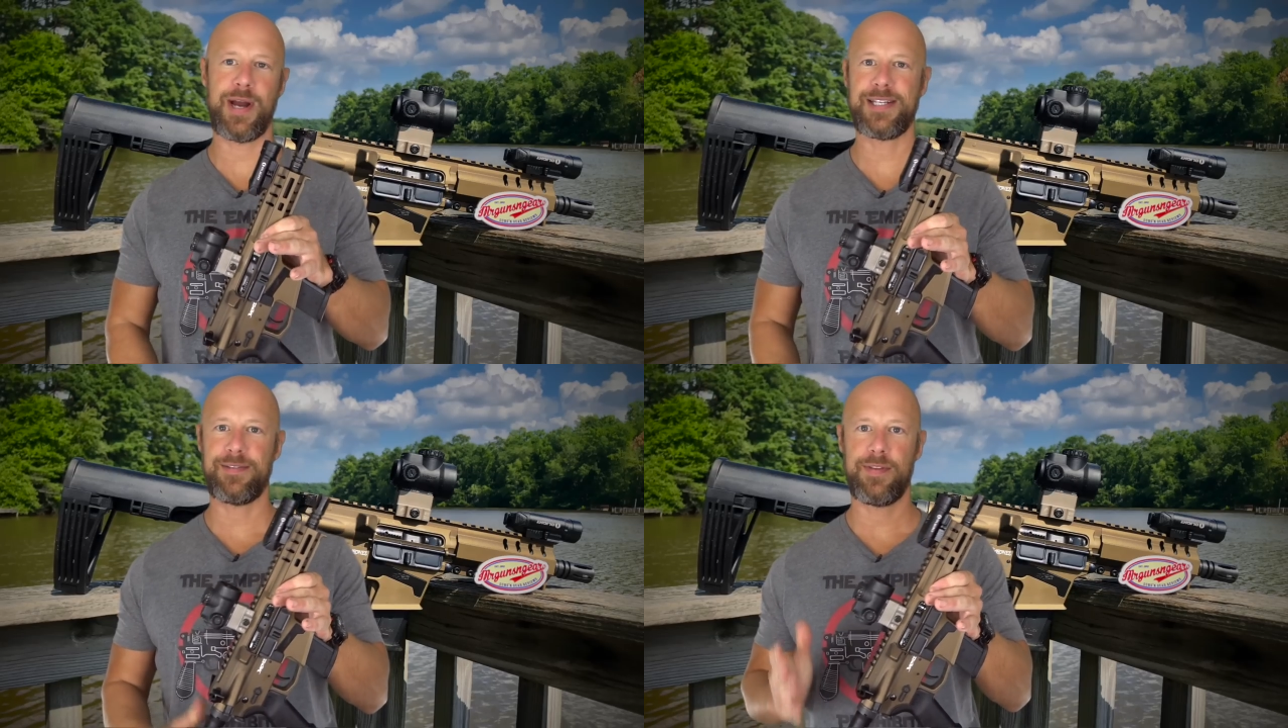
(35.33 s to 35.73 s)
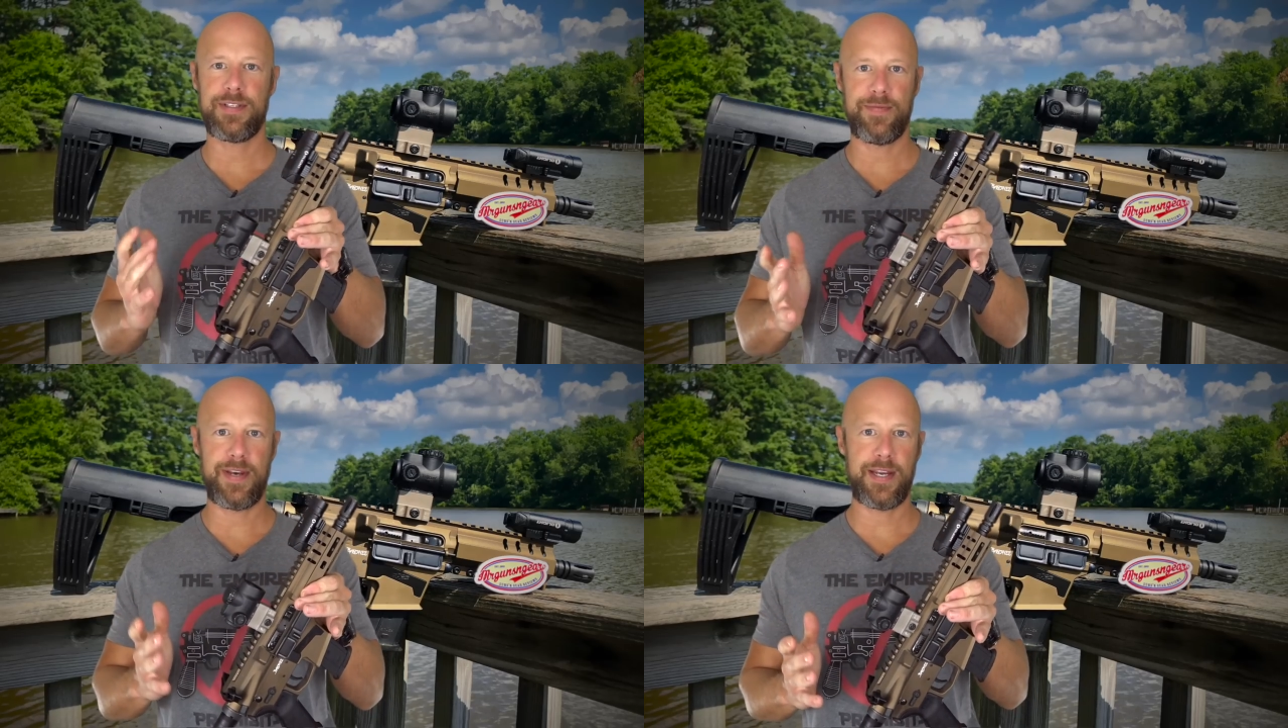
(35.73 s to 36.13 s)
As of
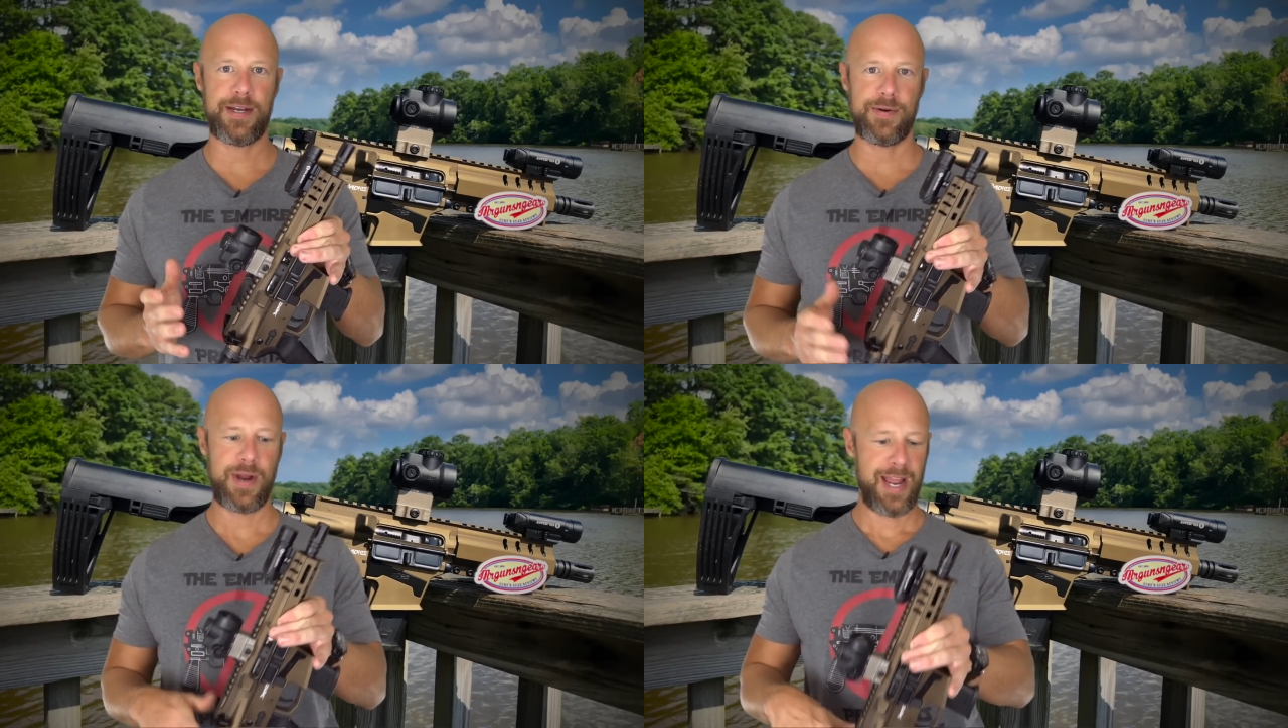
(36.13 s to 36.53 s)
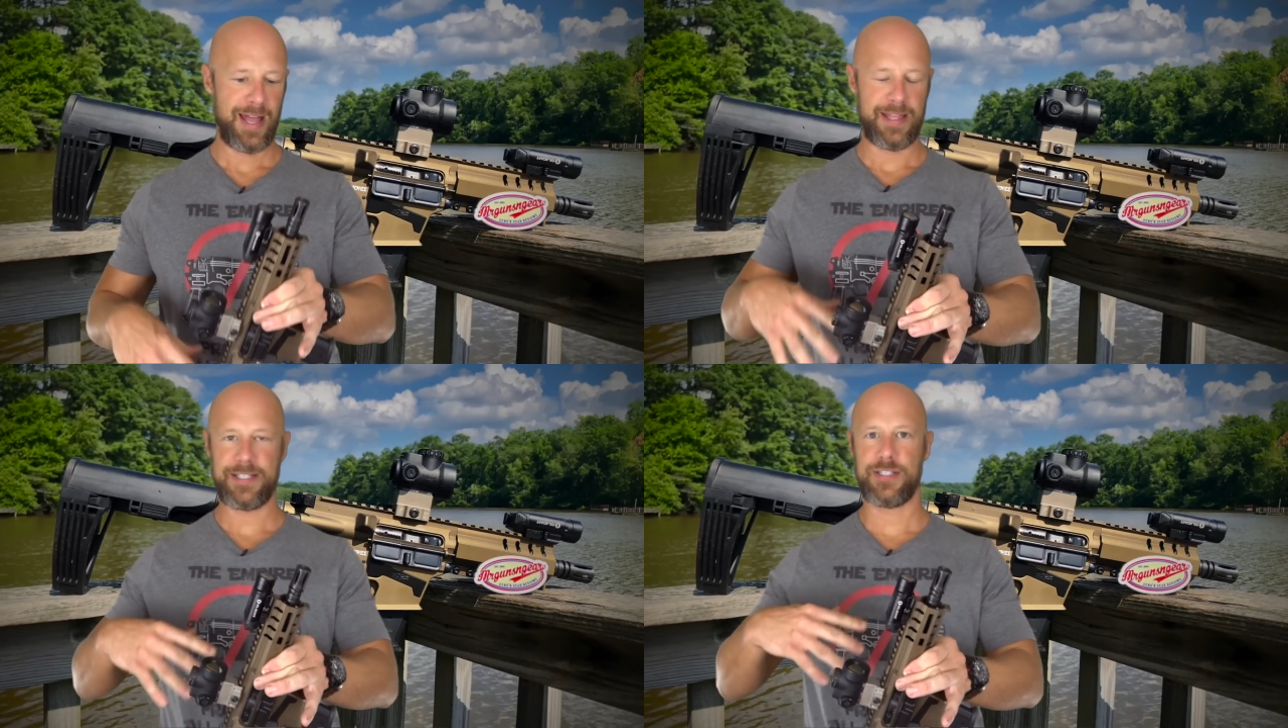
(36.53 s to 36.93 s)
this video,
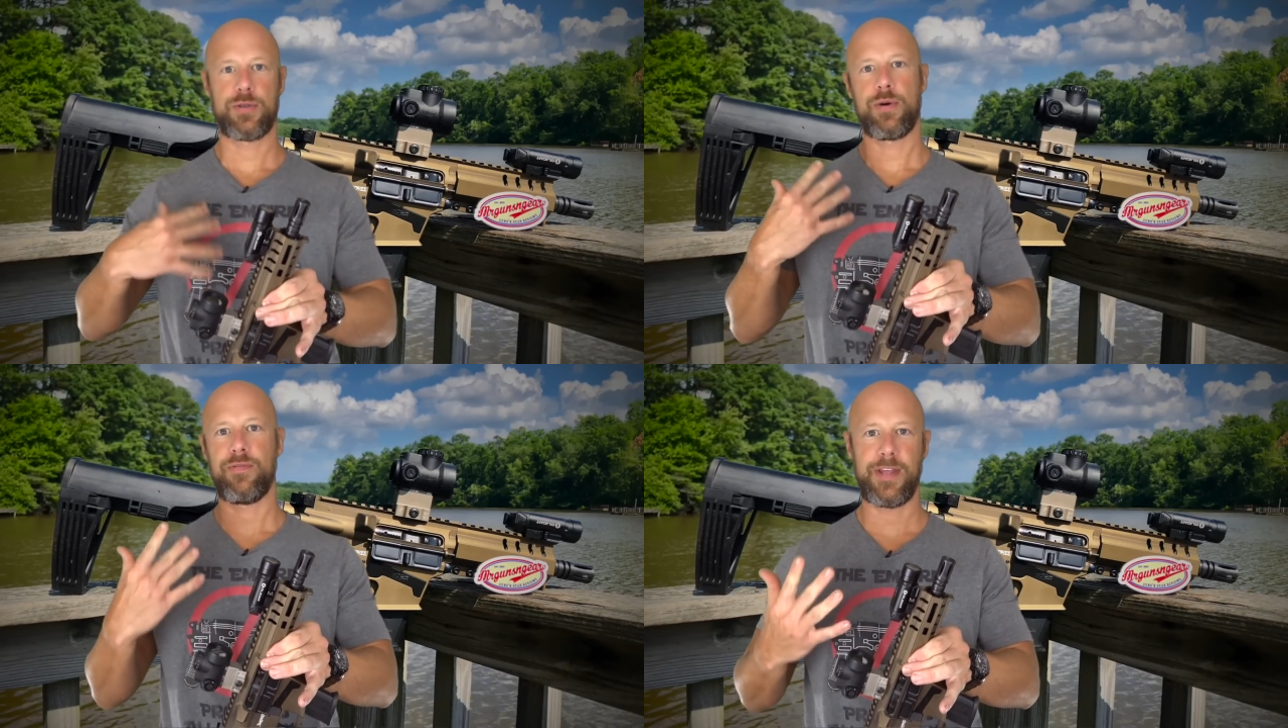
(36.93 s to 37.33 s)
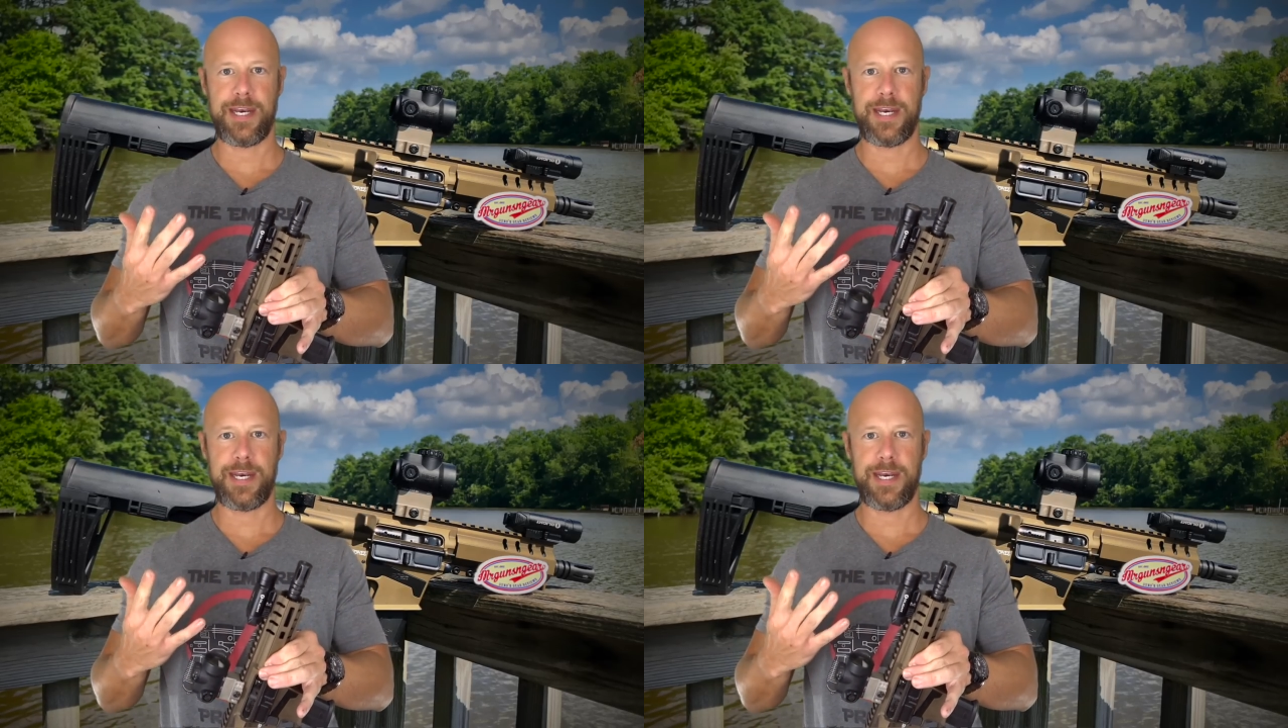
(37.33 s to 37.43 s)
this is sort of the